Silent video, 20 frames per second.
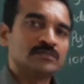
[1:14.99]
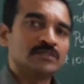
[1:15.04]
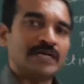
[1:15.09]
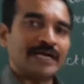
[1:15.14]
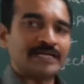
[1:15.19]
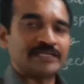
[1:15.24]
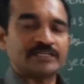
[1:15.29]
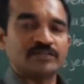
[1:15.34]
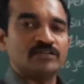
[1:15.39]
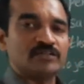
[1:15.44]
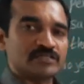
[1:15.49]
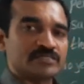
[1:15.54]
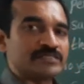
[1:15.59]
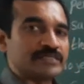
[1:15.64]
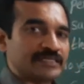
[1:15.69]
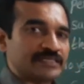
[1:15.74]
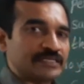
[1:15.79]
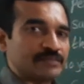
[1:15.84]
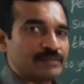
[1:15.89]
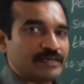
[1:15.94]
Altitude is
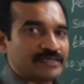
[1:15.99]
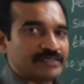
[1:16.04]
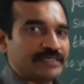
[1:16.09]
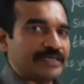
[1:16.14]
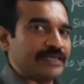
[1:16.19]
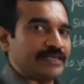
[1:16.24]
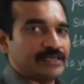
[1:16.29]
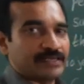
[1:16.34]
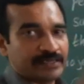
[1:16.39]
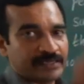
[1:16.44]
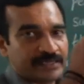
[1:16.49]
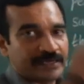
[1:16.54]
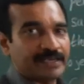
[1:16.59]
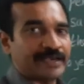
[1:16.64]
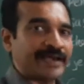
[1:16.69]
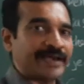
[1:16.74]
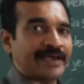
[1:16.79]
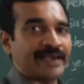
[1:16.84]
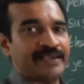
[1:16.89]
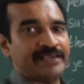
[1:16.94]
nothing but the
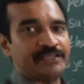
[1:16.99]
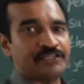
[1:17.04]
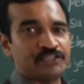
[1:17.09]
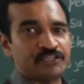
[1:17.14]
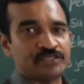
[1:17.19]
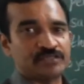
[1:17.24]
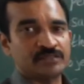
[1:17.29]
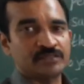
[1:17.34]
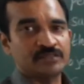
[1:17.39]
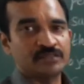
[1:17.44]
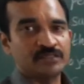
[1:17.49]
height.